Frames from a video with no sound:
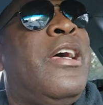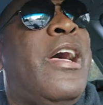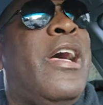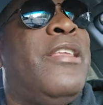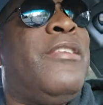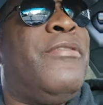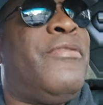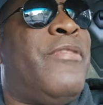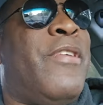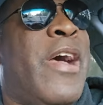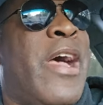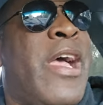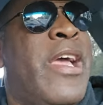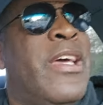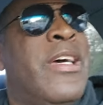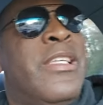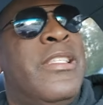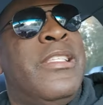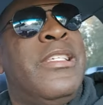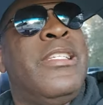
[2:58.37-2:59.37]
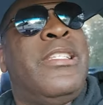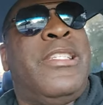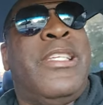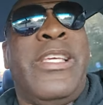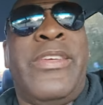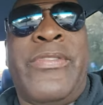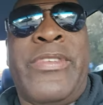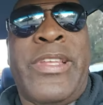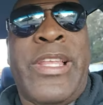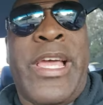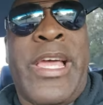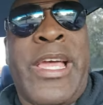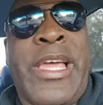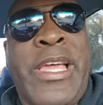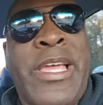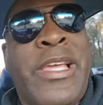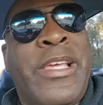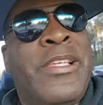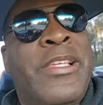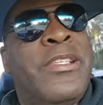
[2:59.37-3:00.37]
I define underachieving
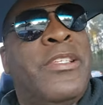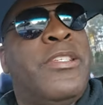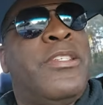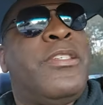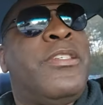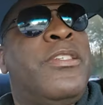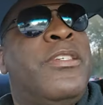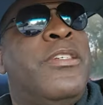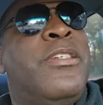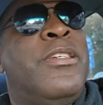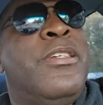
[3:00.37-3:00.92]
as